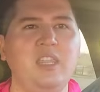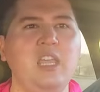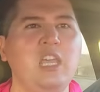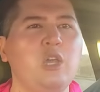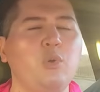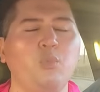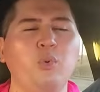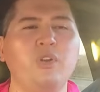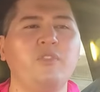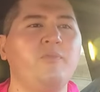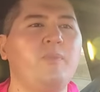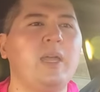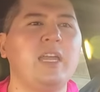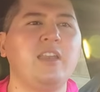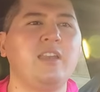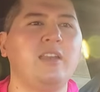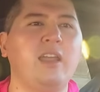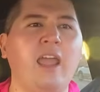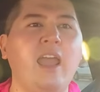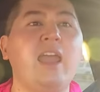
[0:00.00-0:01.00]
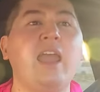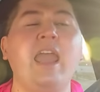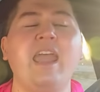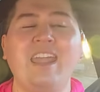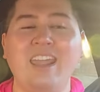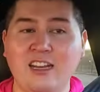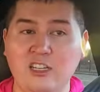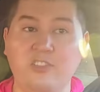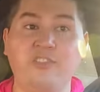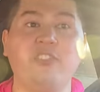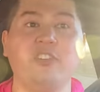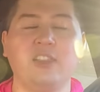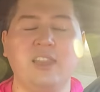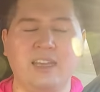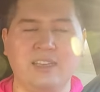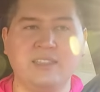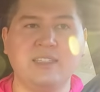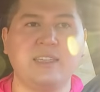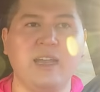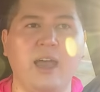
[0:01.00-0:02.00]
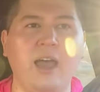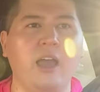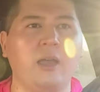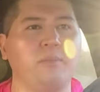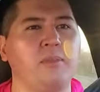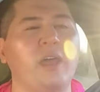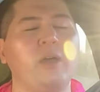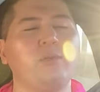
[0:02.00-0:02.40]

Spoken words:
It would have been, and for less time.